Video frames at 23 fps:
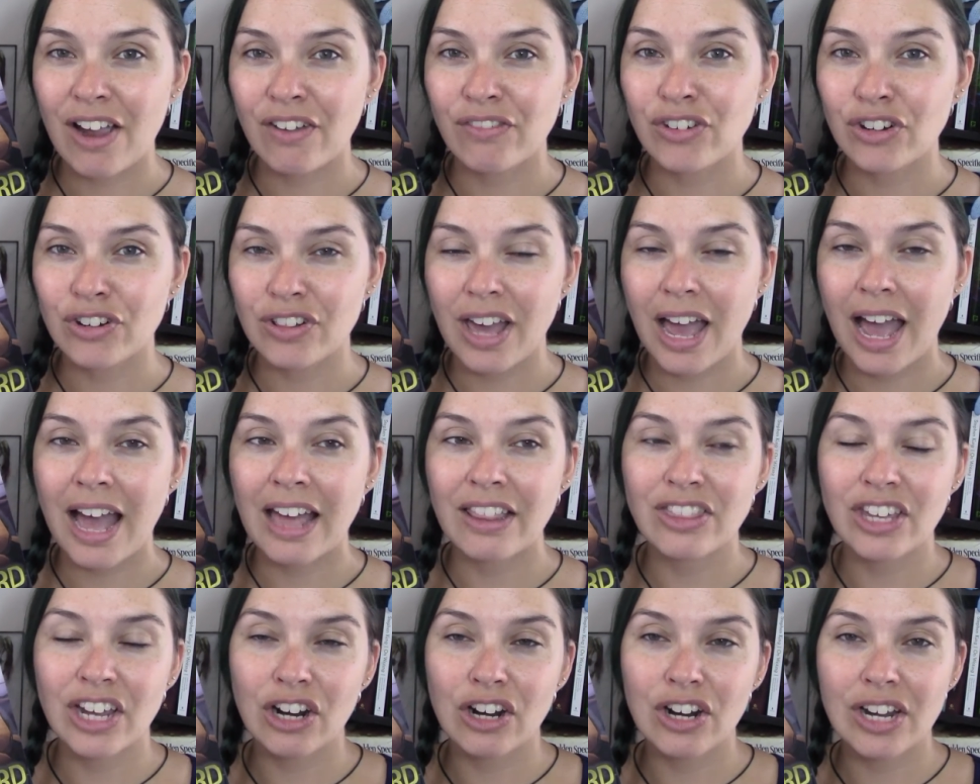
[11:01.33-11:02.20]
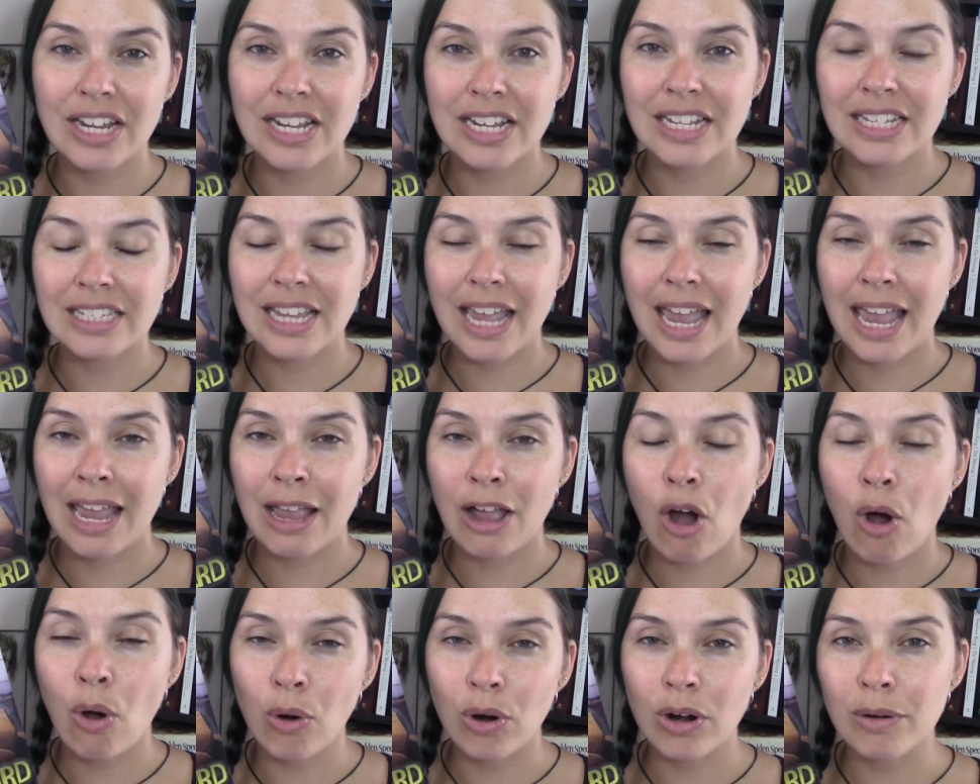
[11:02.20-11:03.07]
after that. There is
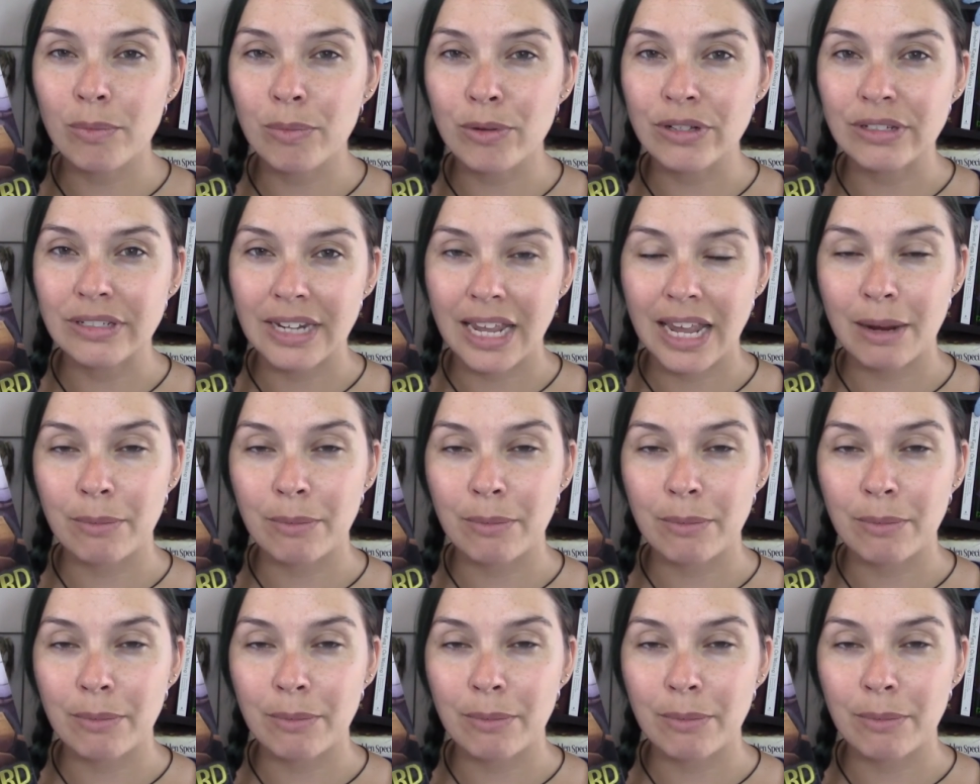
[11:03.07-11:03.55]
a horrible